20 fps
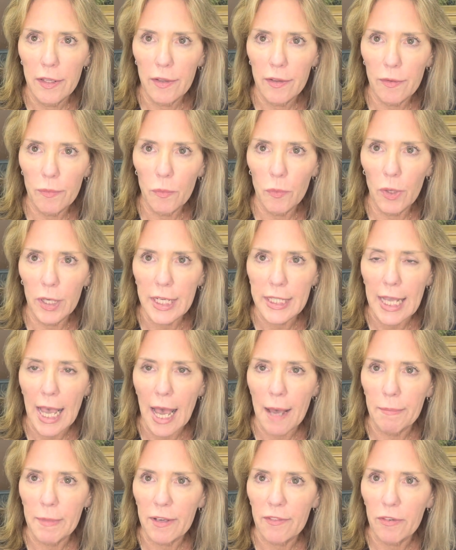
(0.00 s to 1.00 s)
what is
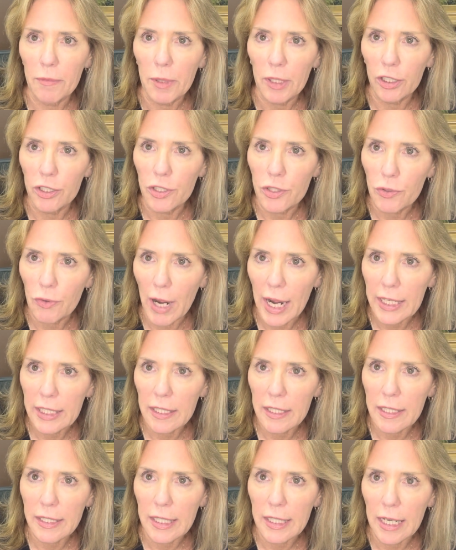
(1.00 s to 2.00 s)
happening from a
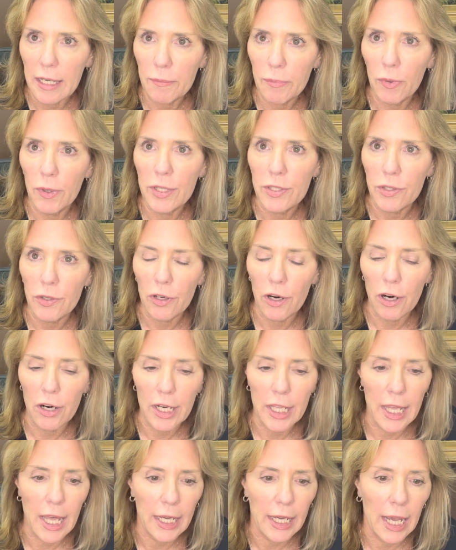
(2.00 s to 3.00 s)
contractile standpoint, so
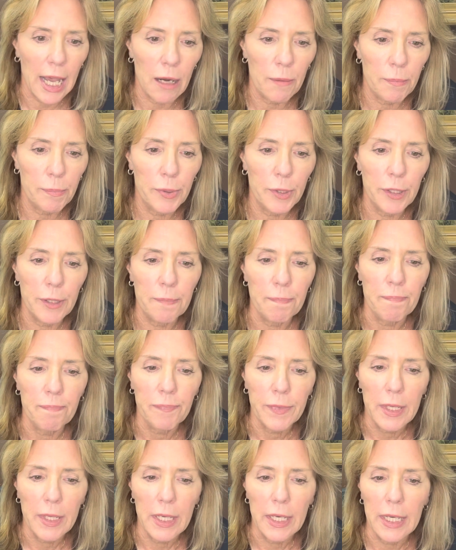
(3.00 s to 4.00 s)
cardiac output.
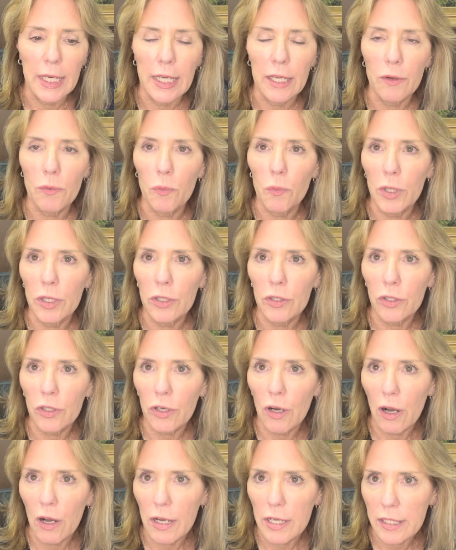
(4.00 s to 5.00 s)
It will
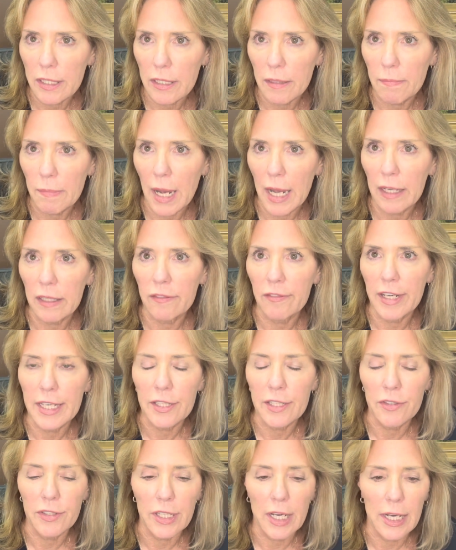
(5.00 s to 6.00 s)
cause some mild
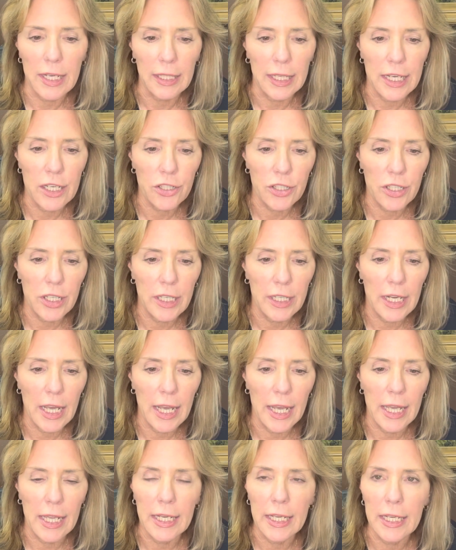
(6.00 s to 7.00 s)
vasodilation,
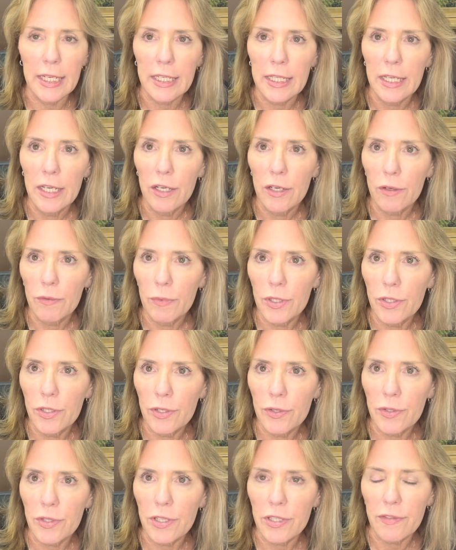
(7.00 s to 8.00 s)
and it
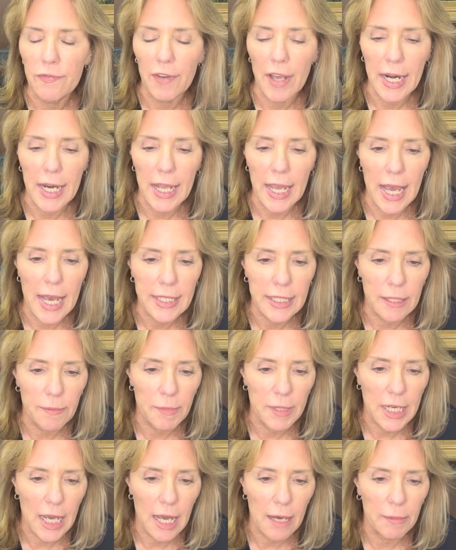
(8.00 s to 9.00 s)
reduces fatty acid
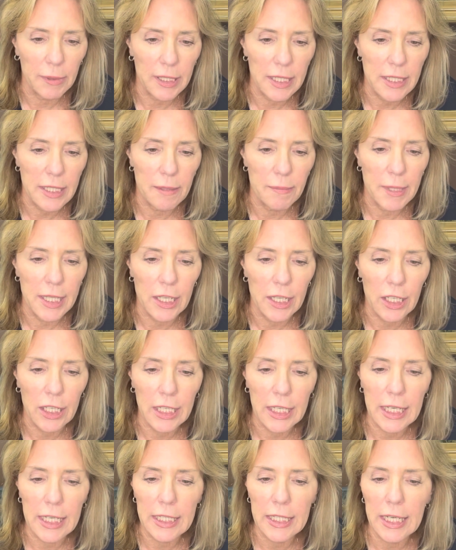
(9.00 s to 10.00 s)
metabolism. In the
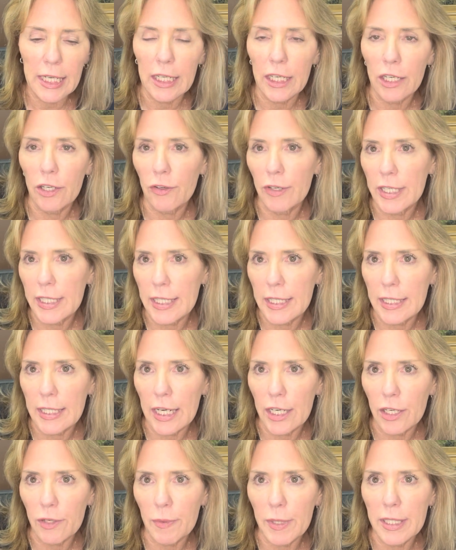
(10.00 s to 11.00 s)
kidney, it increases
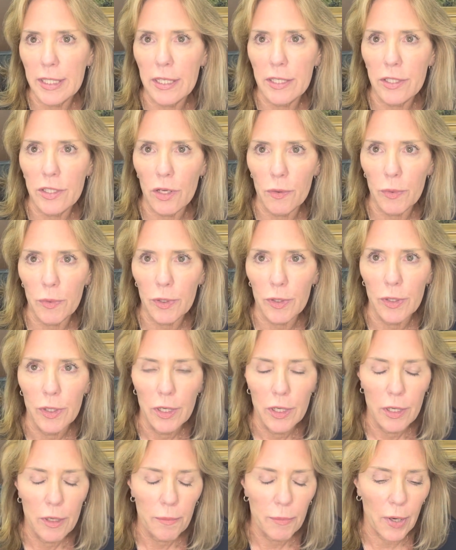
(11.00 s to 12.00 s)
diuresis, so we're
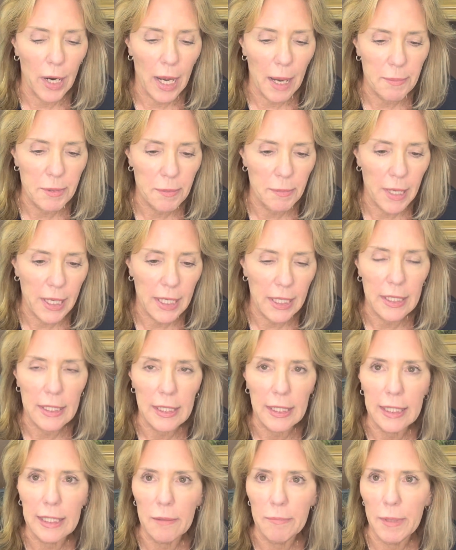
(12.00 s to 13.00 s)
perhaps making
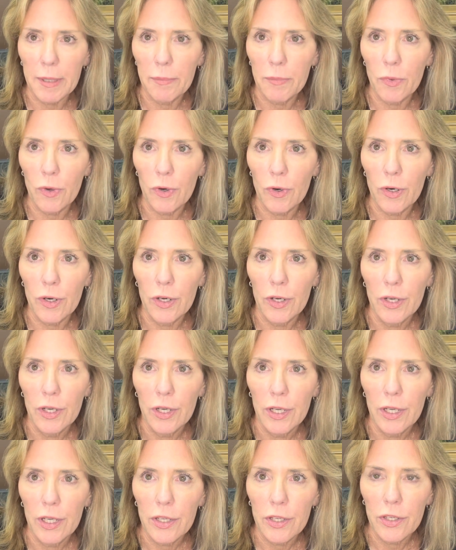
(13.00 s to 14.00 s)
a little bit more
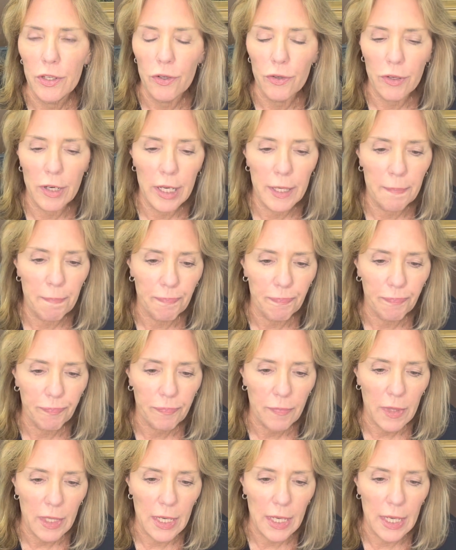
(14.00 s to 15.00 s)
urine.
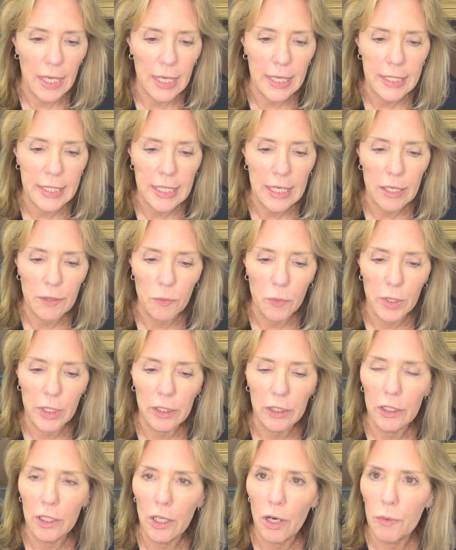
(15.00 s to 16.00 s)
It
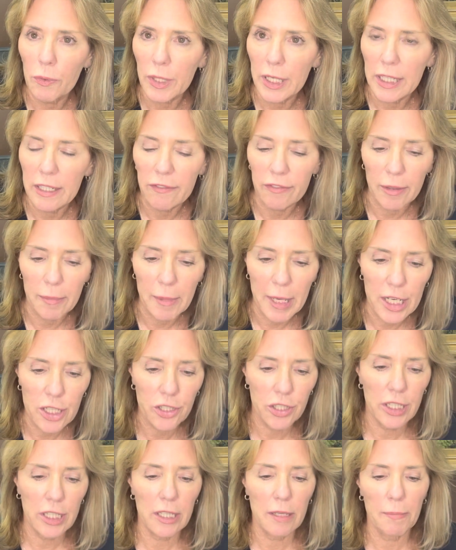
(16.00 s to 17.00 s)
will lower
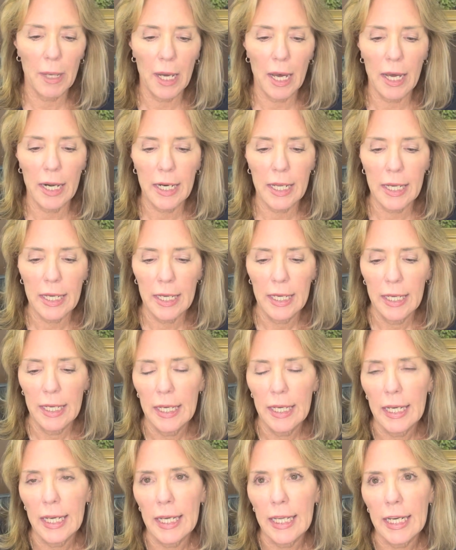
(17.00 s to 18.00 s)
inflammation in the body.
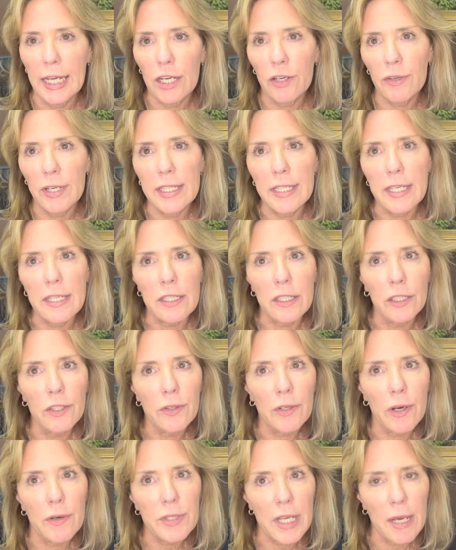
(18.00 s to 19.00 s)
It increases glucose